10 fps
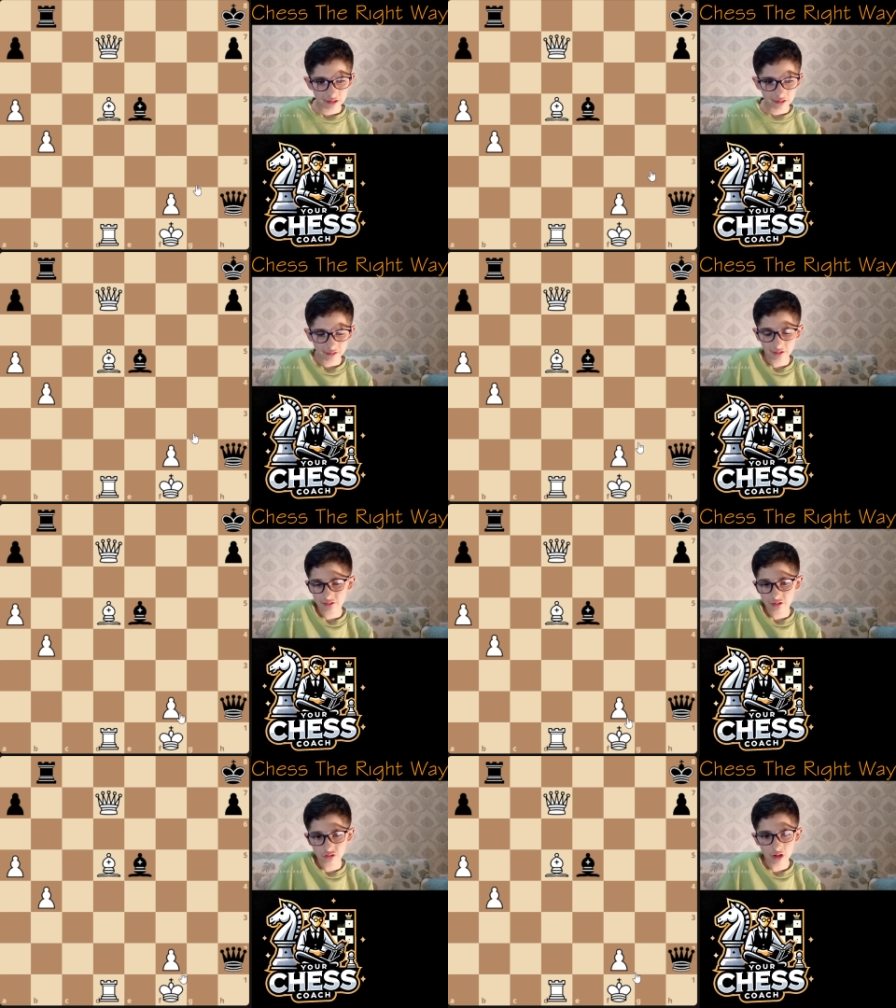
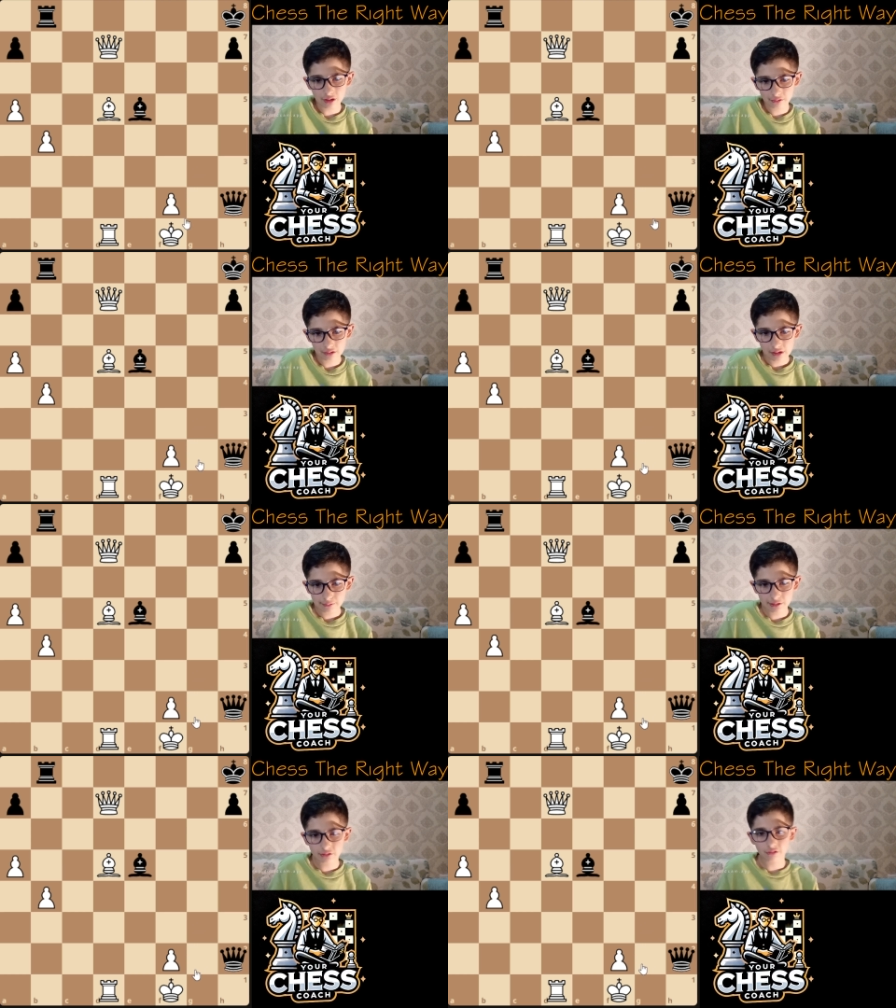it's a draw,
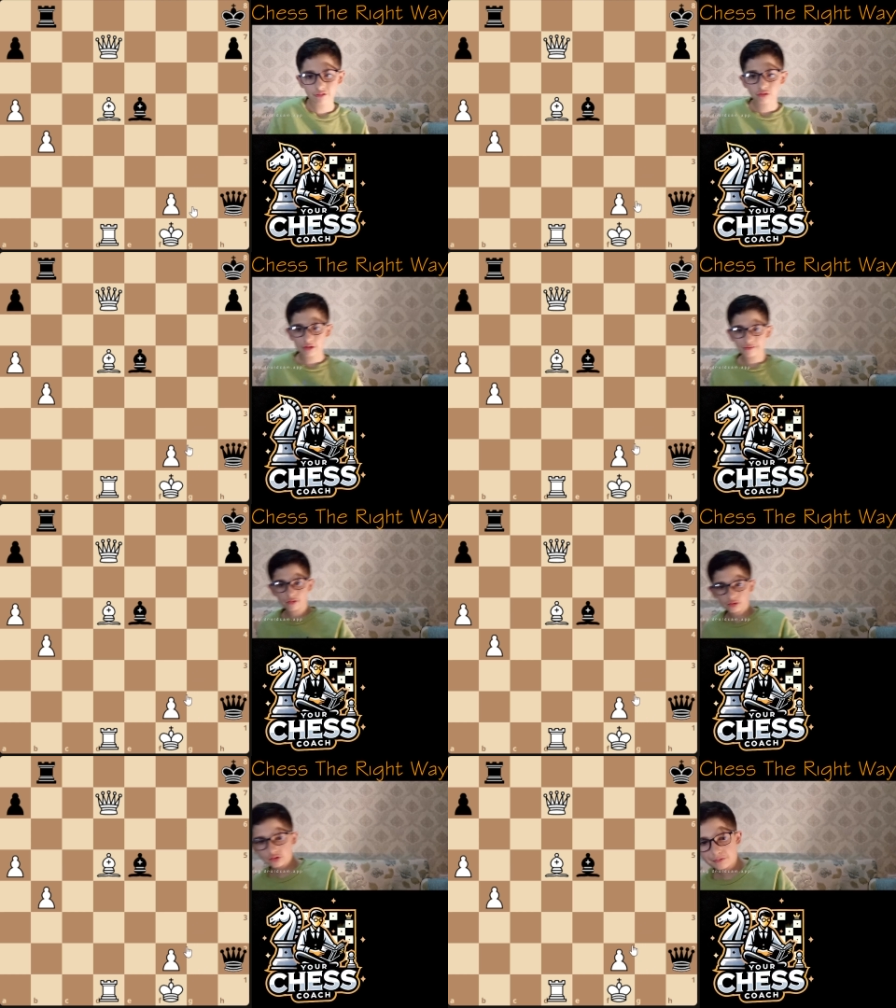because of
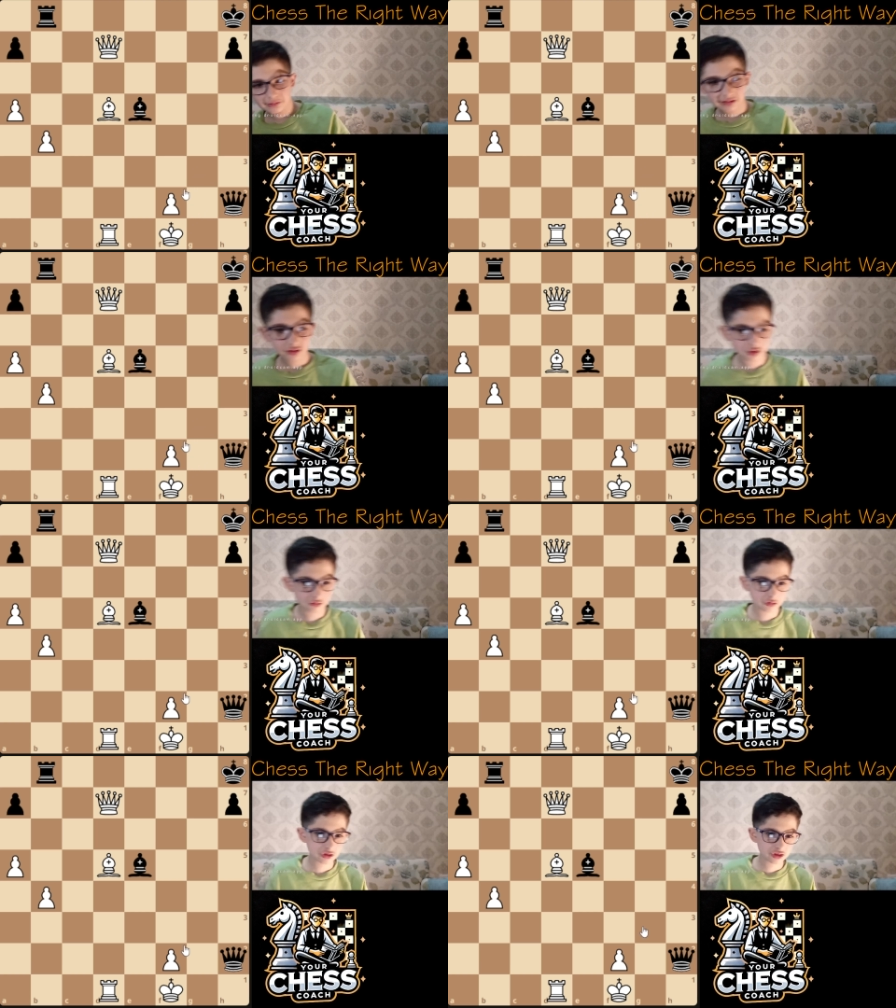threefold
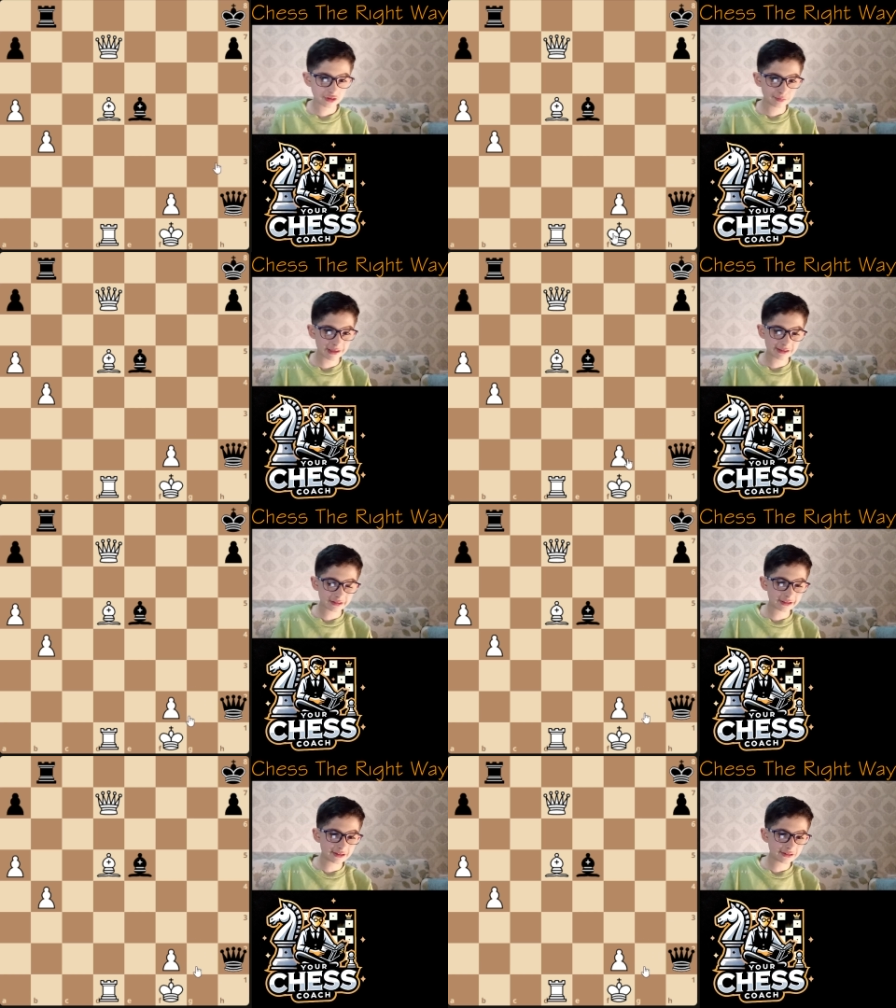repetition, which
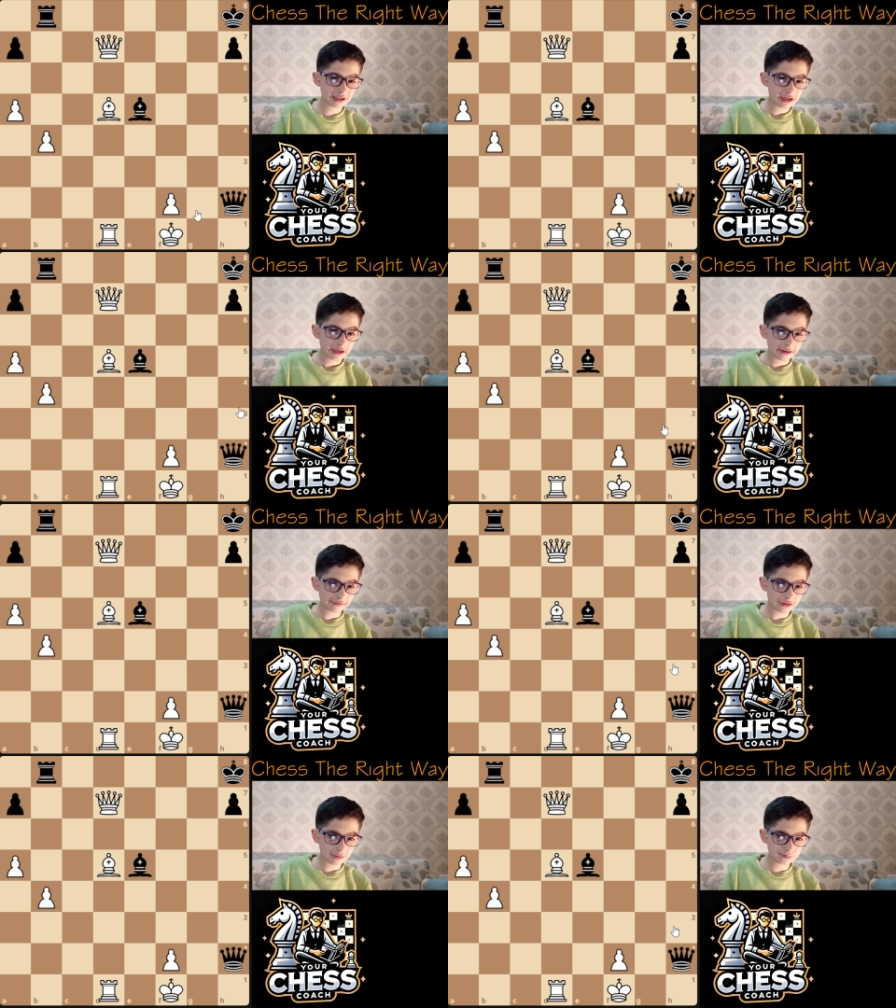basically is
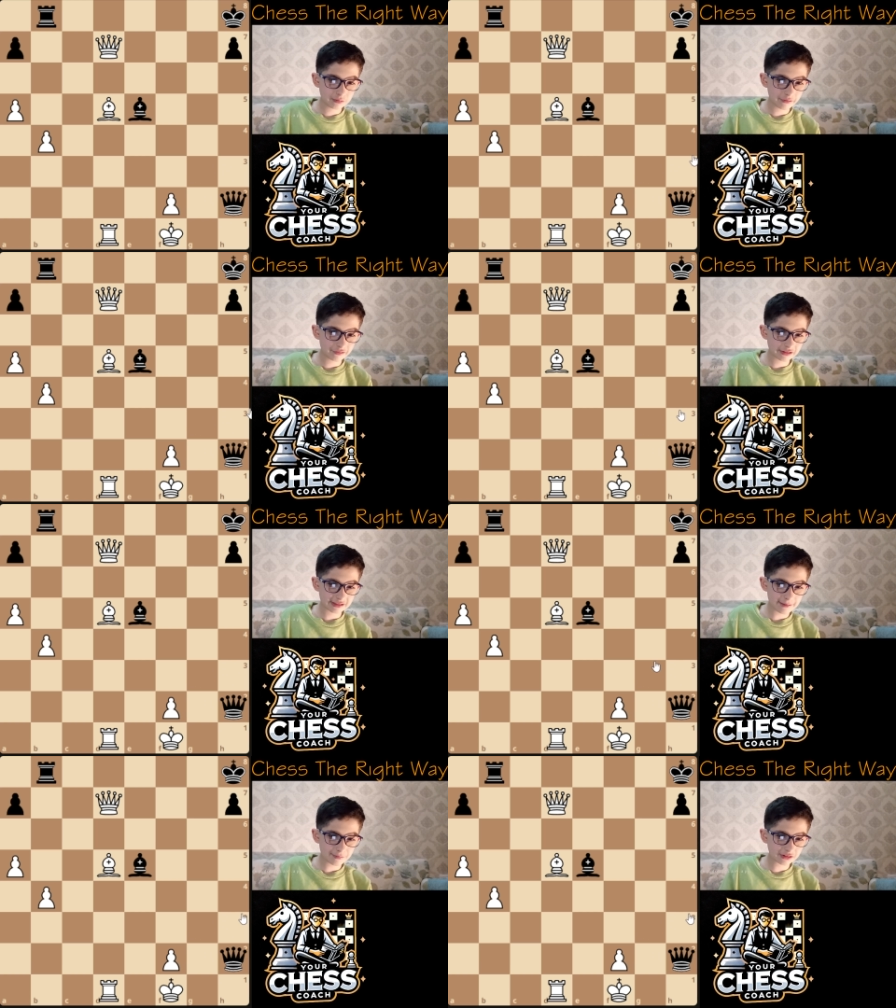if the
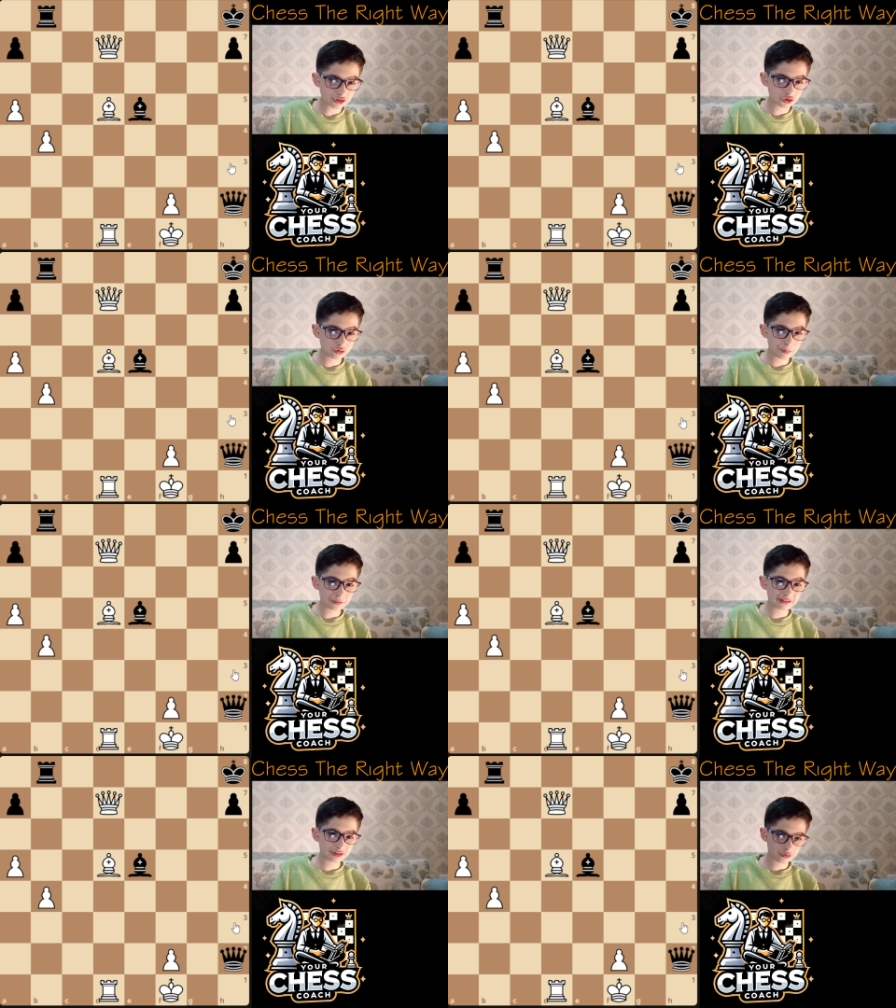same position
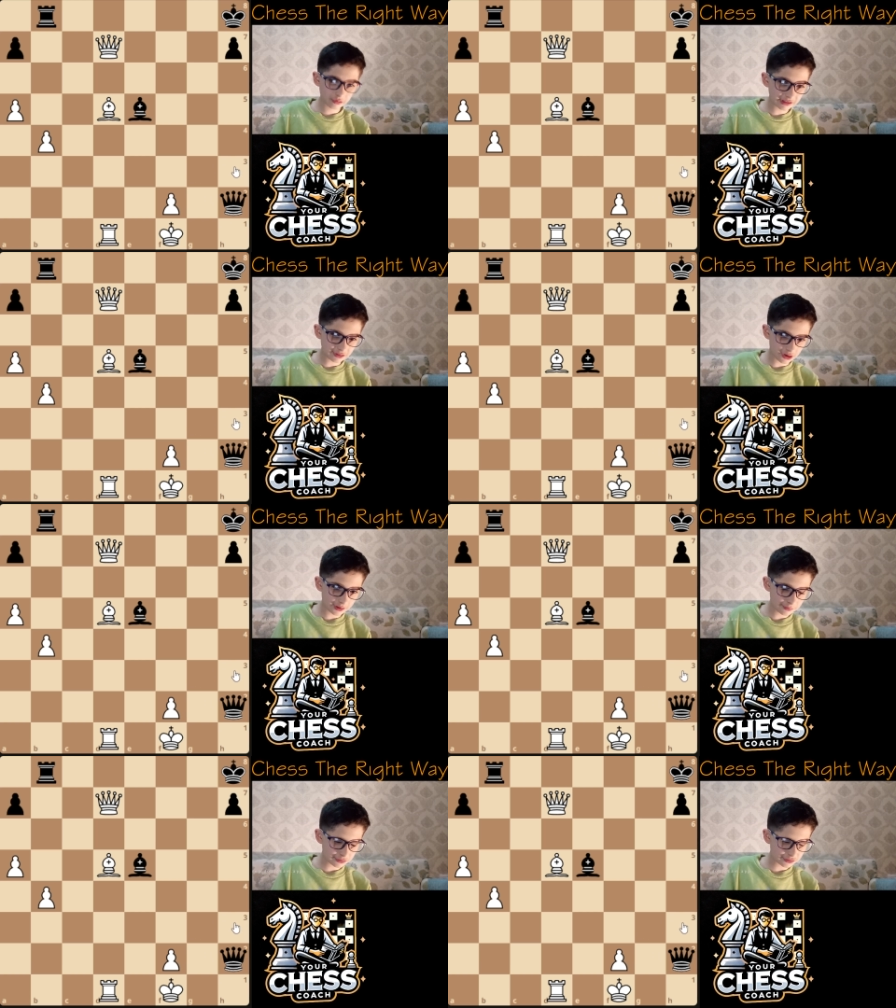repeats 3
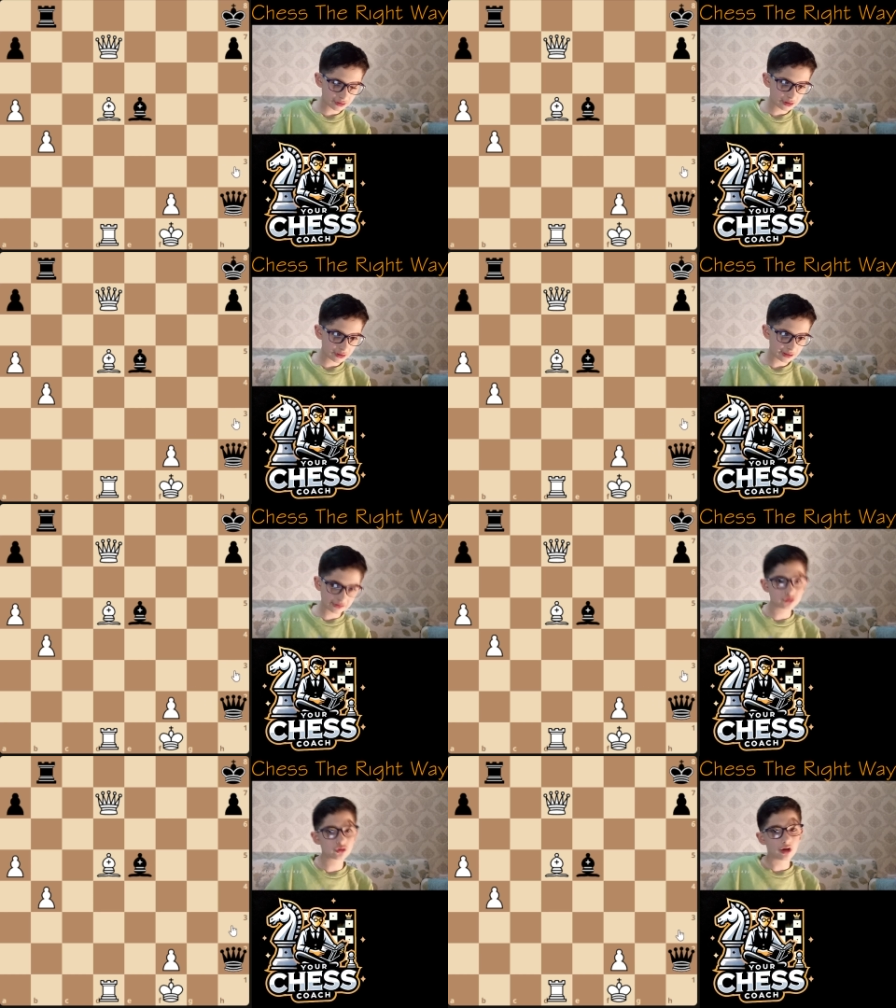times,
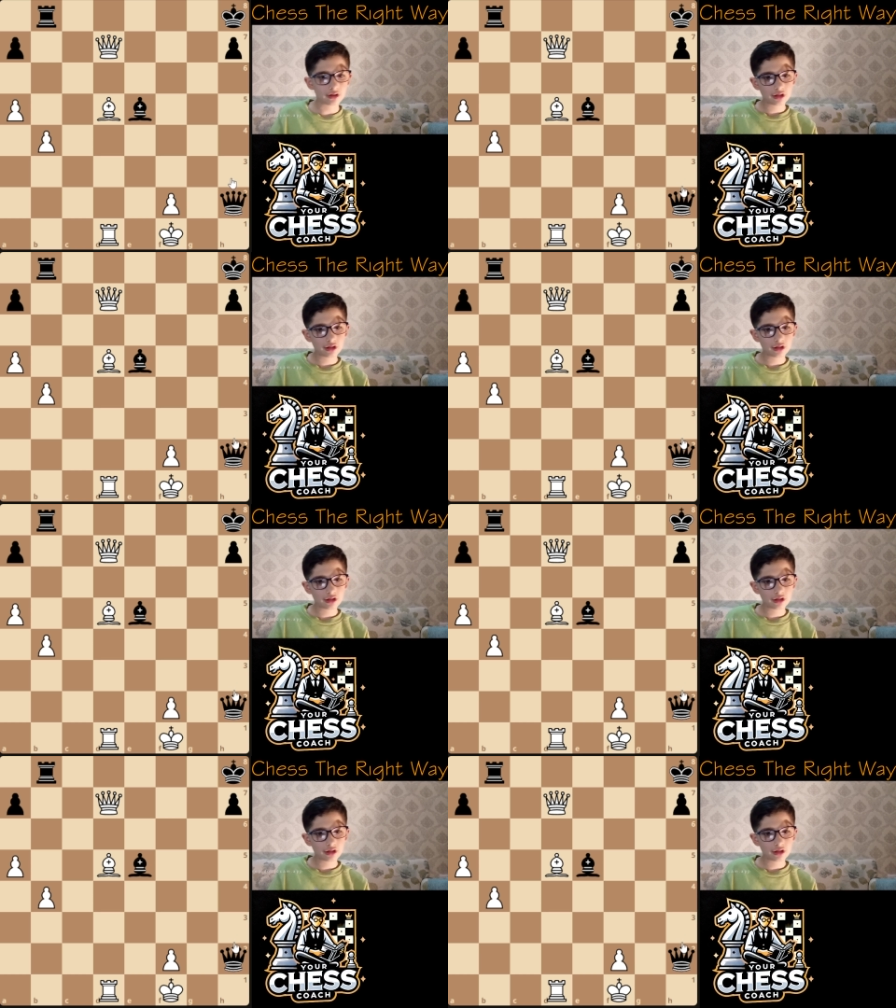it's a draw.